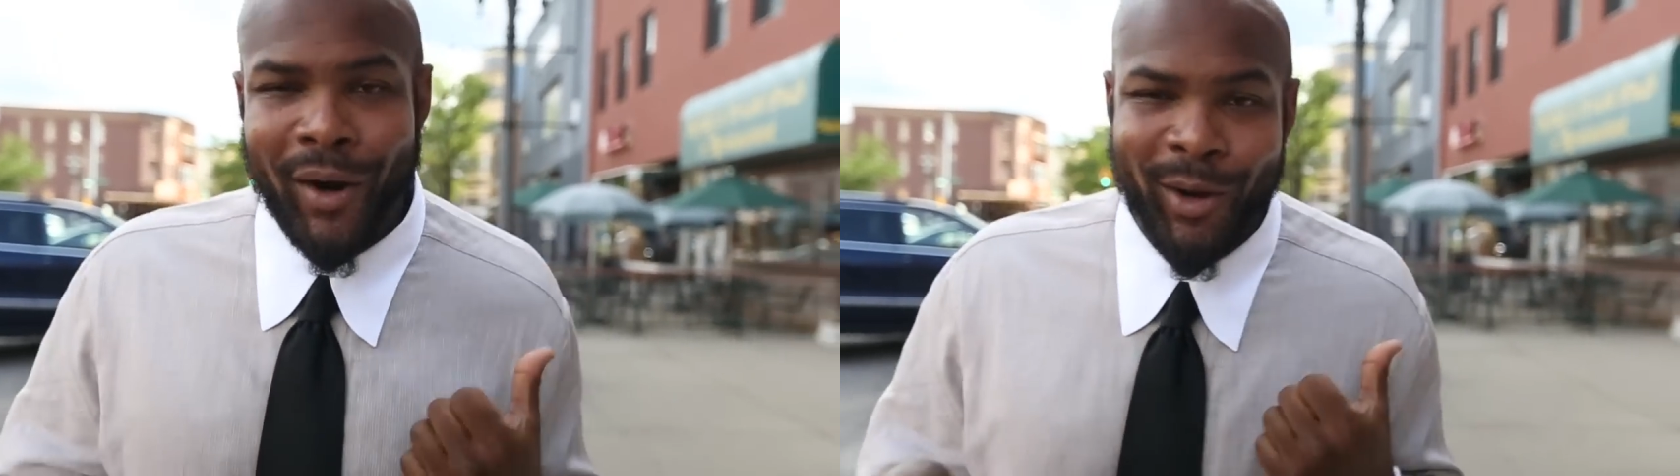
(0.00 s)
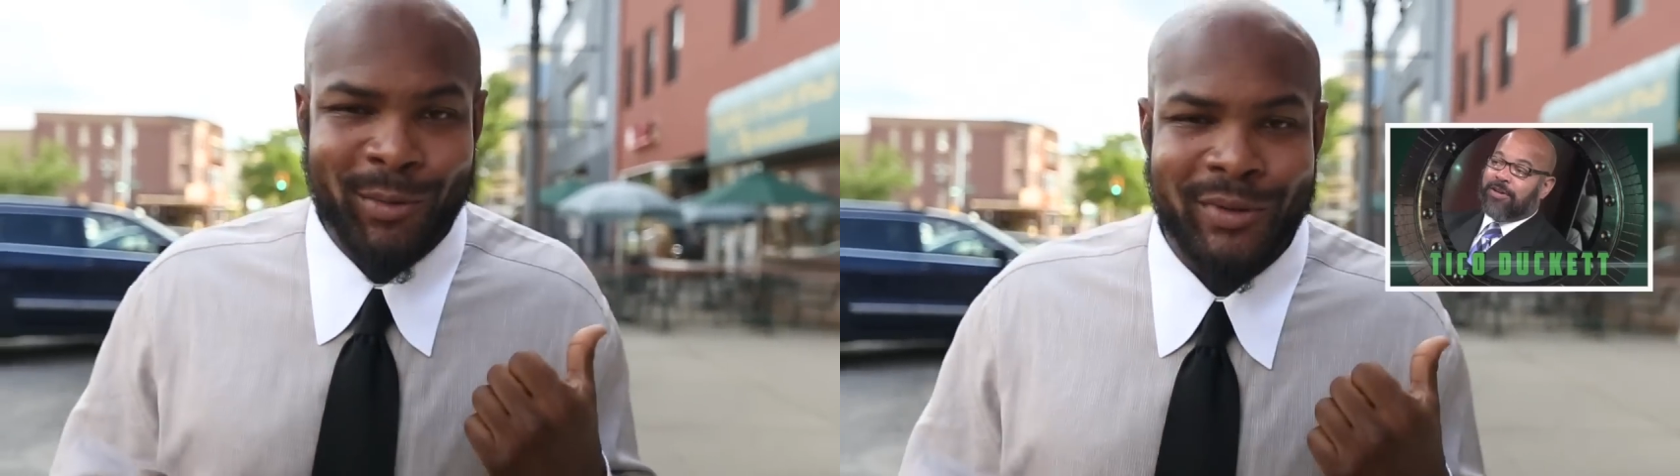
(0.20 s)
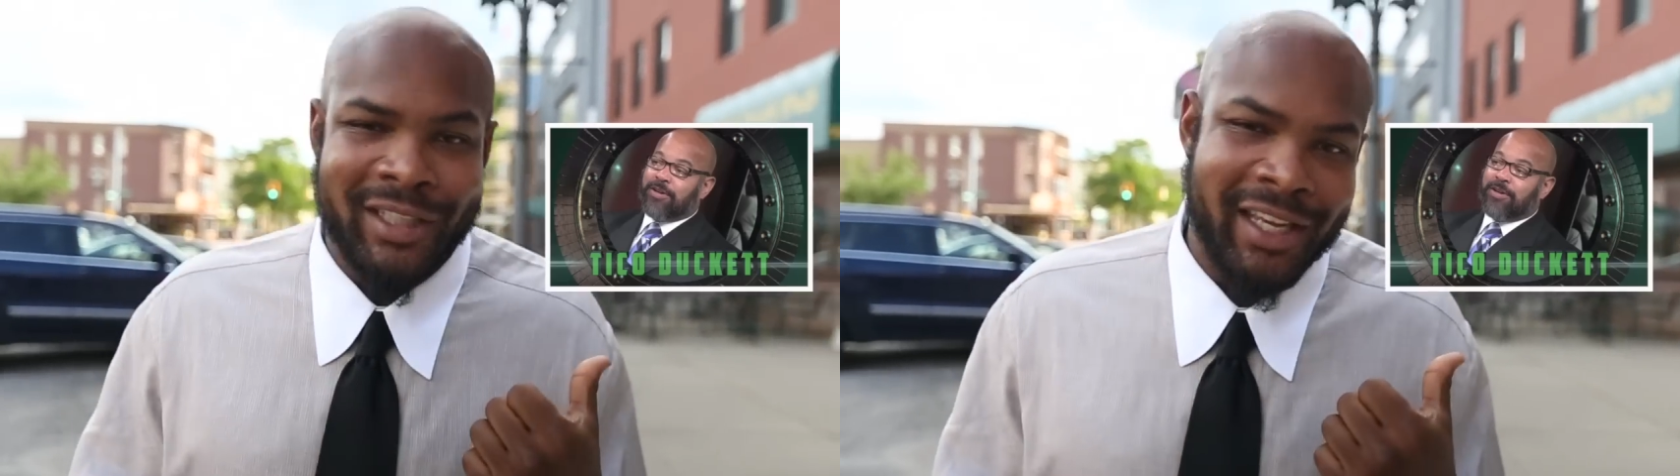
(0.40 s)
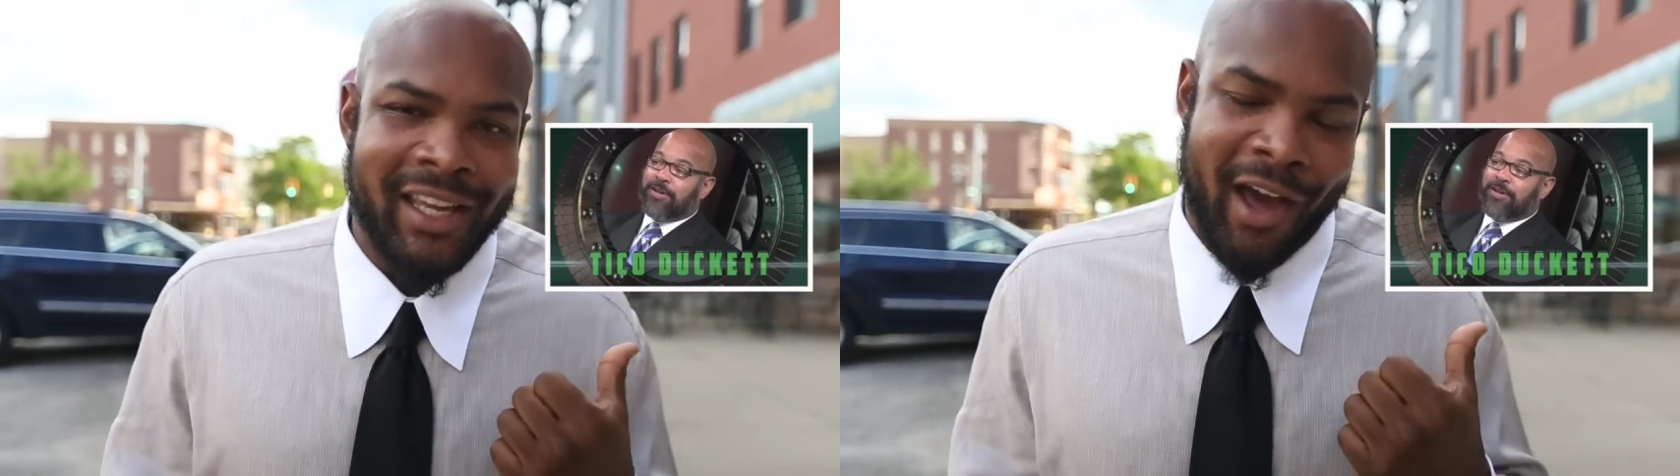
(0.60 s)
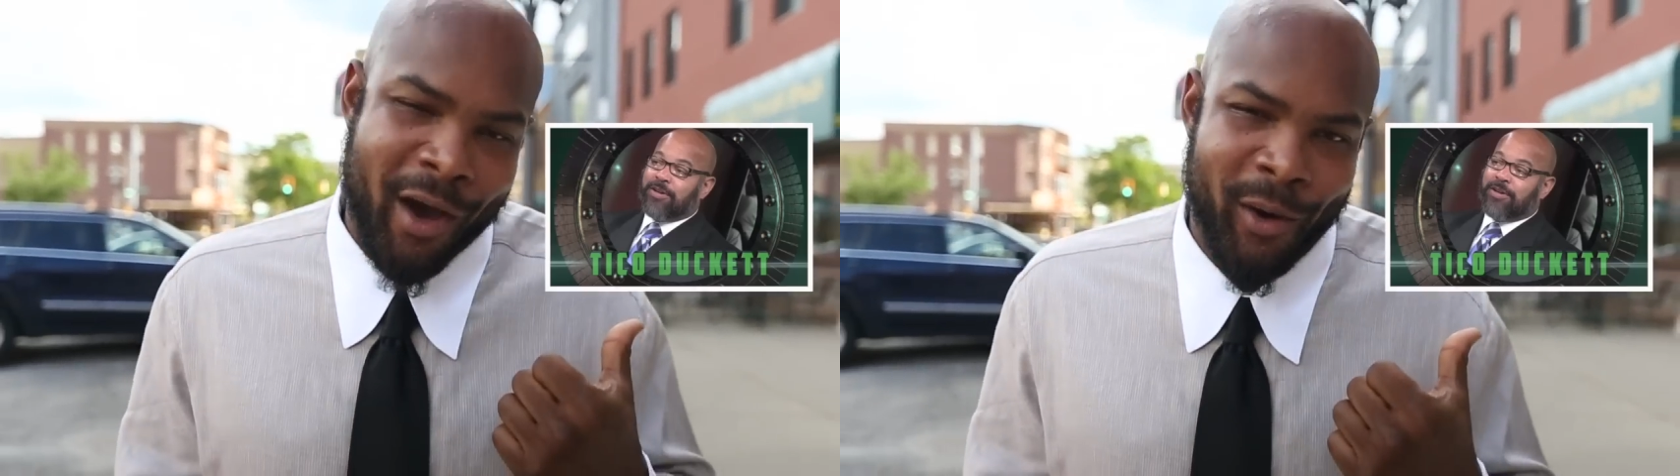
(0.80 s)
bro
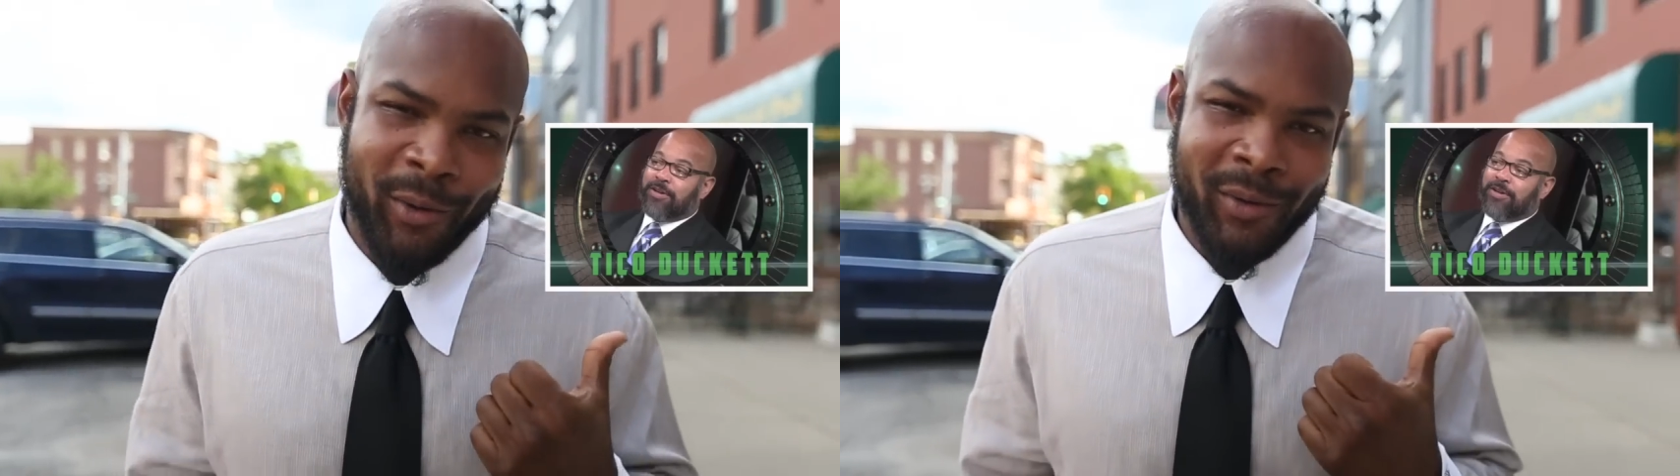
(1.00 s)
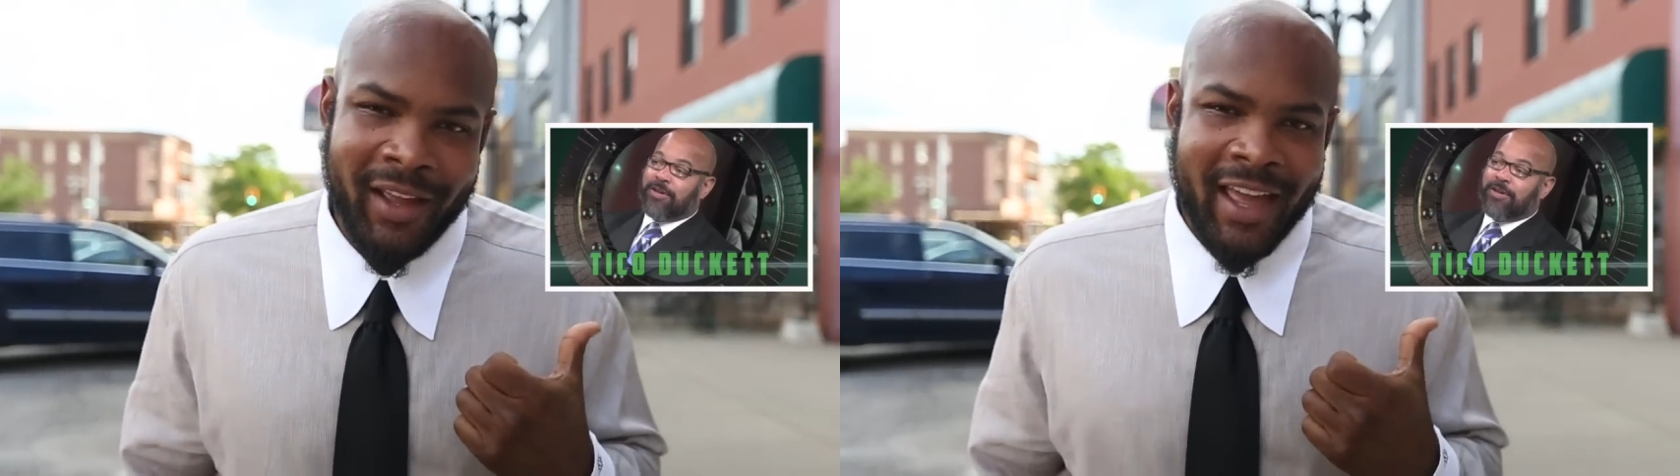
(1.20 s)
Tico,